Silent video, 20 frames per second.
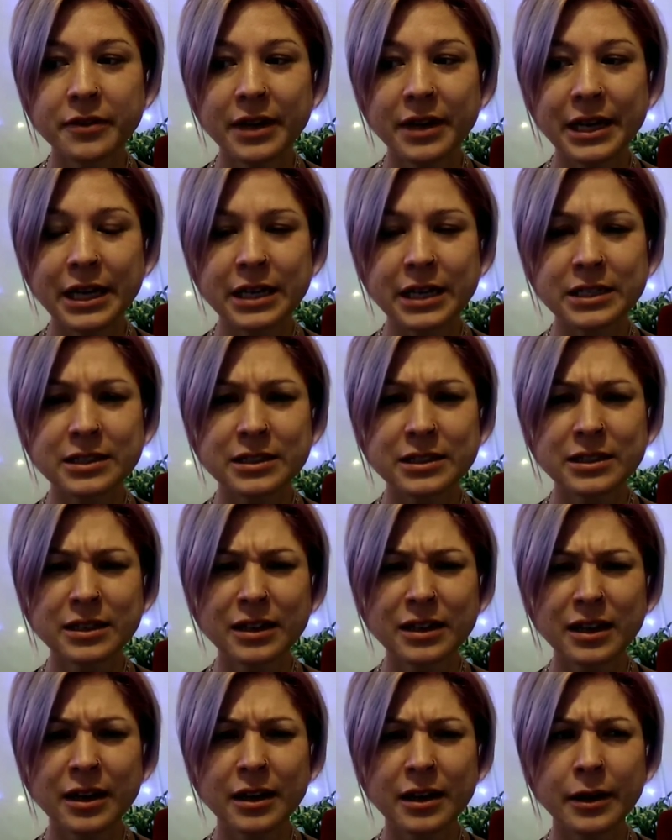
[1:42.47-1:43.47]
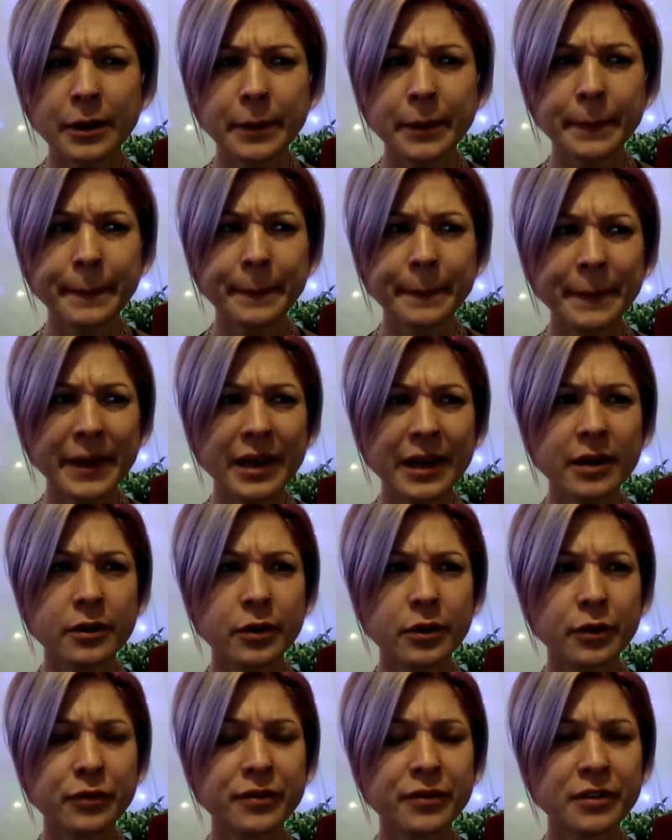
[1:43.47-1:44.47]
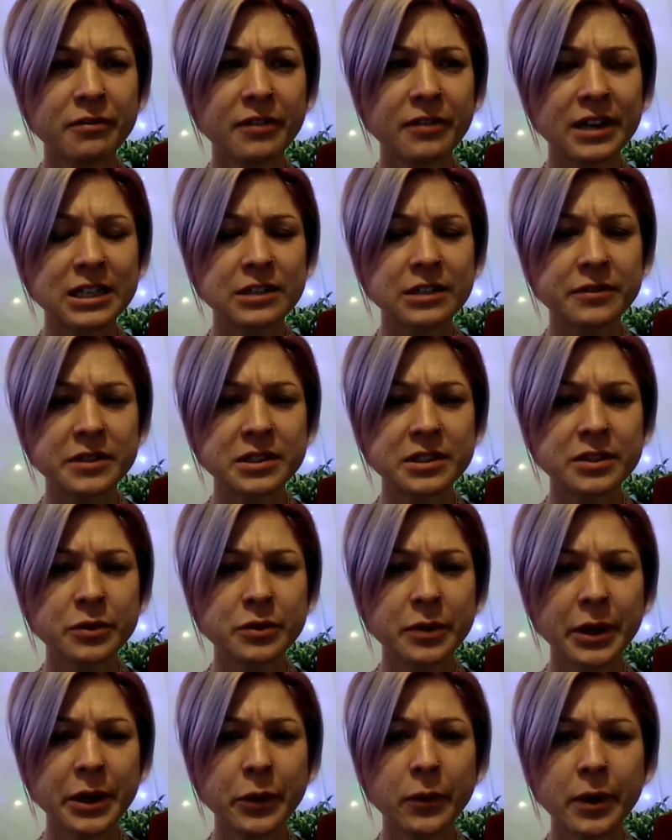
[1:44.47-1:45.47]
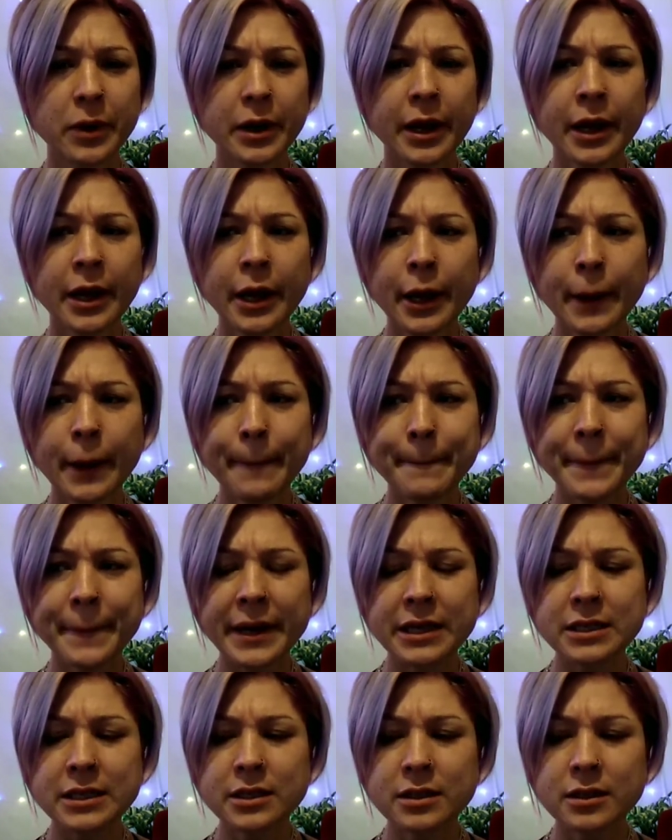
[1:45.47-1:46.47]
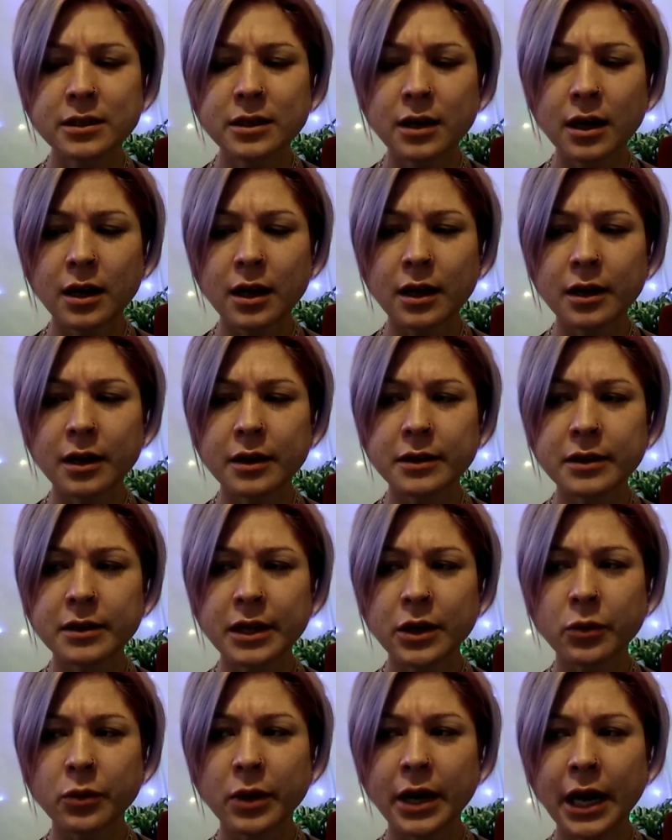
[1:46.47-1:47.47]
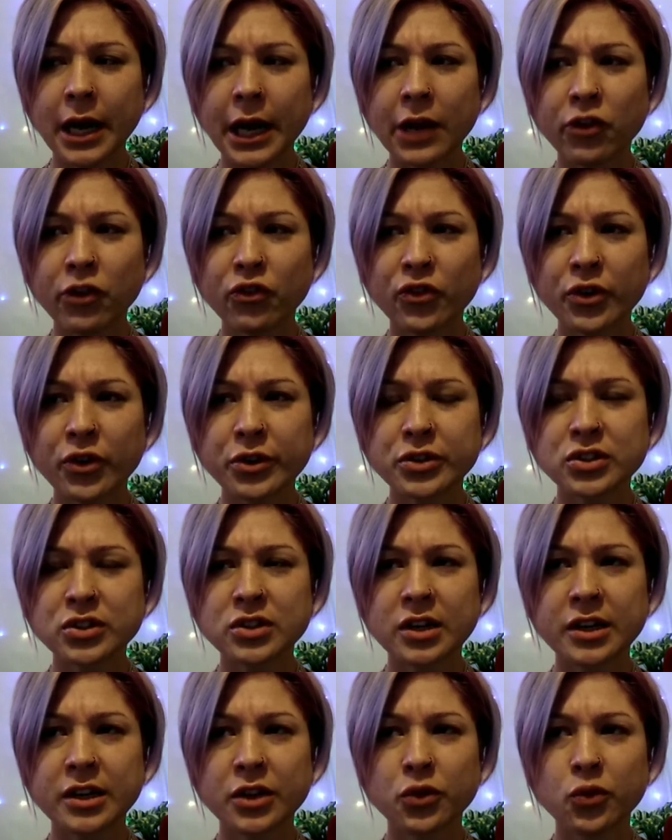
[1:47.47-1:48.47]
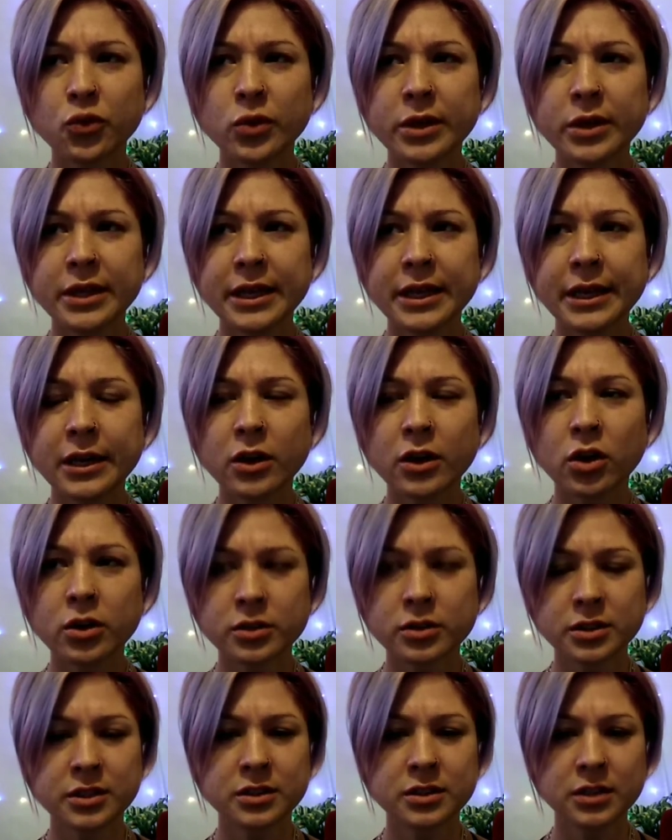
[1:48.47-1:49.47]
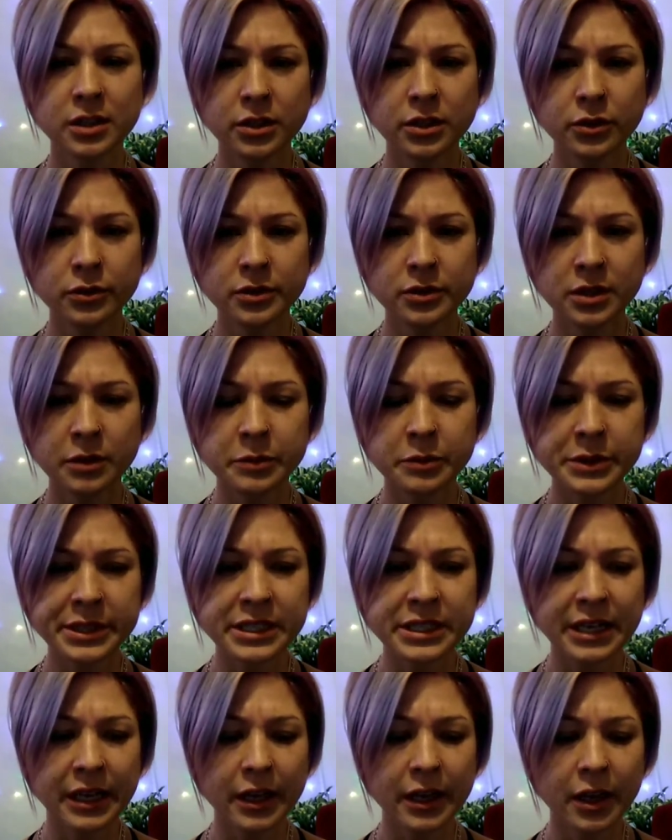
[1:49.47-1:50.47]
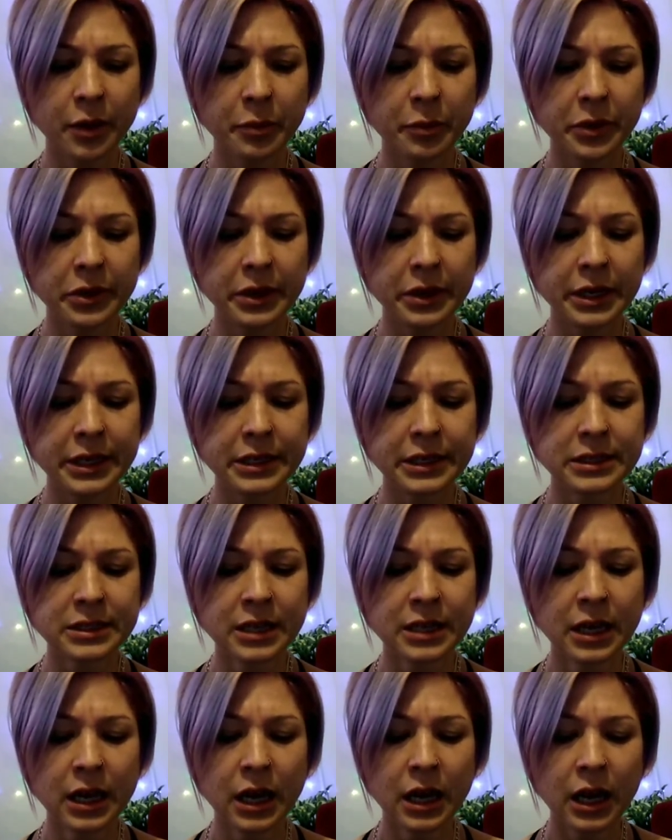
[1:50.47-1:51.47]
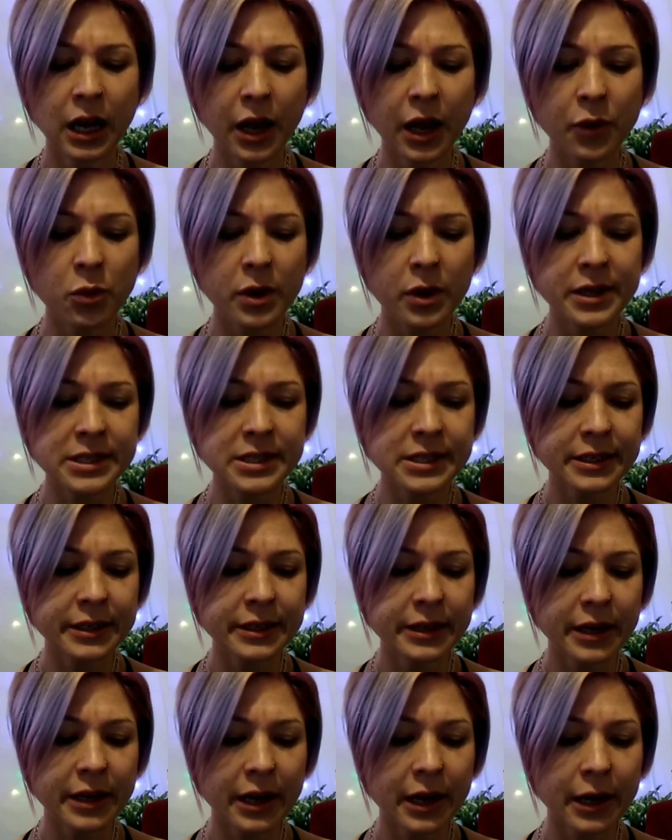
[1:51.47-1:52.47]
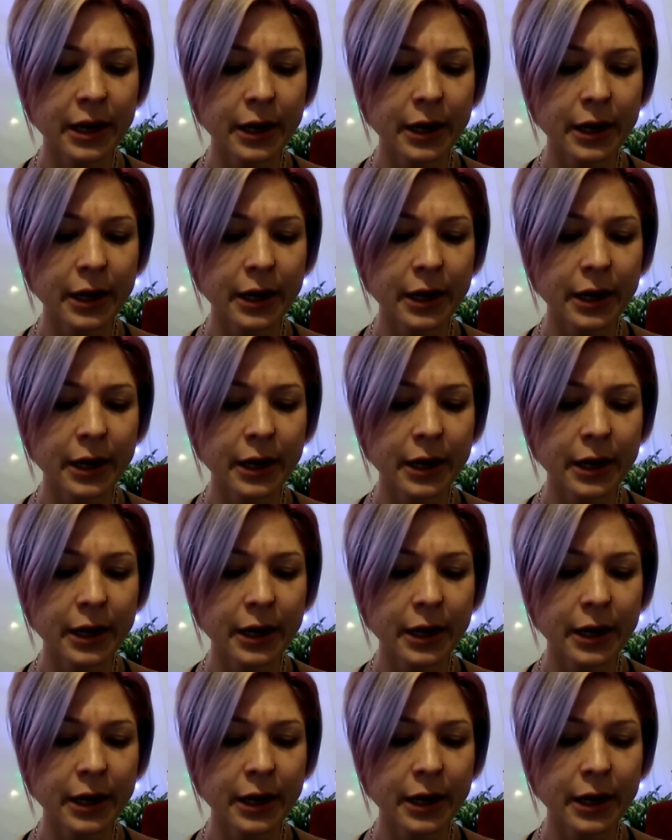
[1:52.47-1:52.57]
I guess, I don't know if effective is the right word, but like when I first started really consciously using my psychic abilities, I wasn't